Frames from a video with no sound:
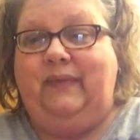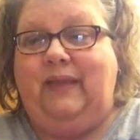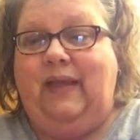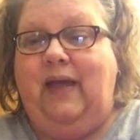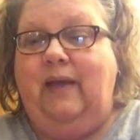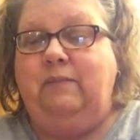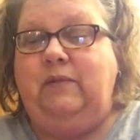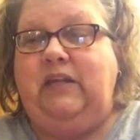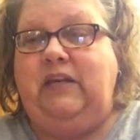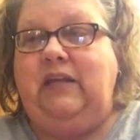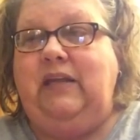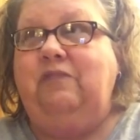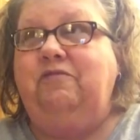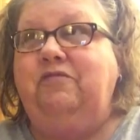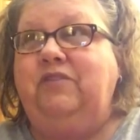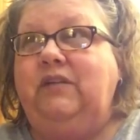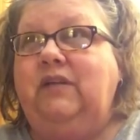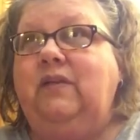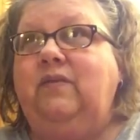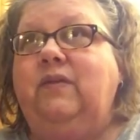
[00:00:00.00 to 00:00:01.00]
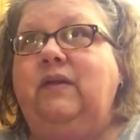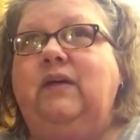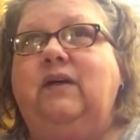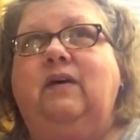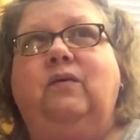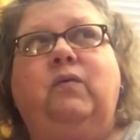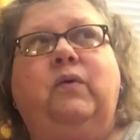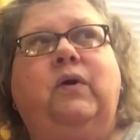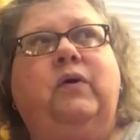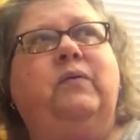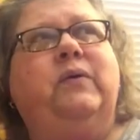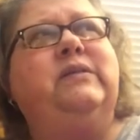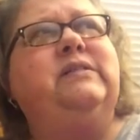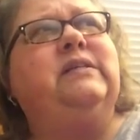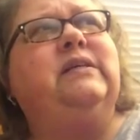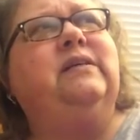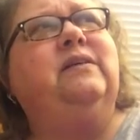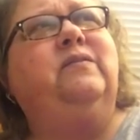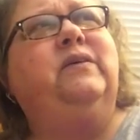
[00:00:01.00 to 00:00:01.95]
I mean, even in the, where was it?